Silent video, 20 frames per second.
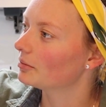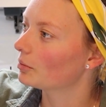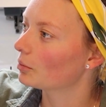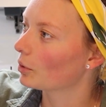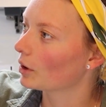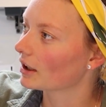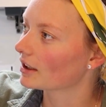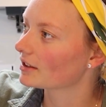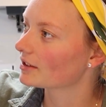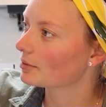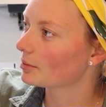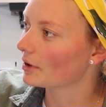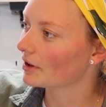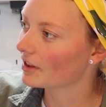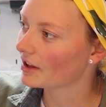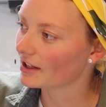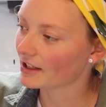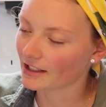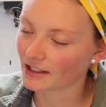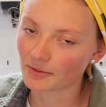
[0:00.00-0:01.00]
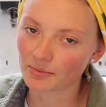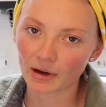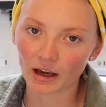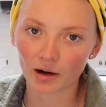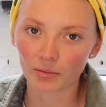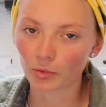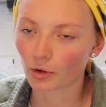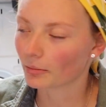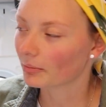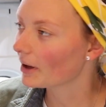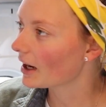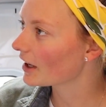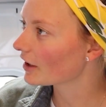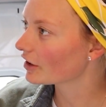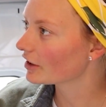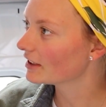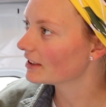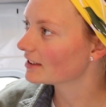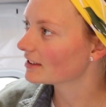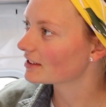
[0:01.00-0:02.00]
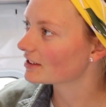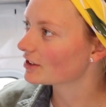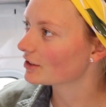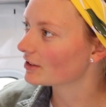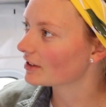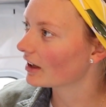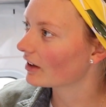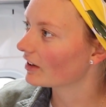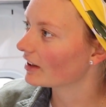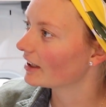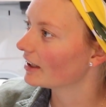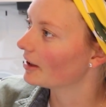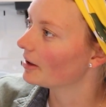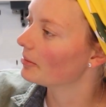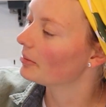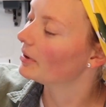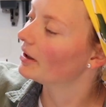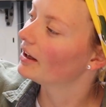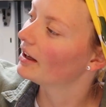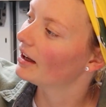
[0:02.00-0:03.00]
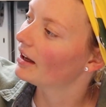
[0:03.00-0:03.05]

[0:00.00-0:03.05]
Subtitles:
works with his Battleborn batteries to tell him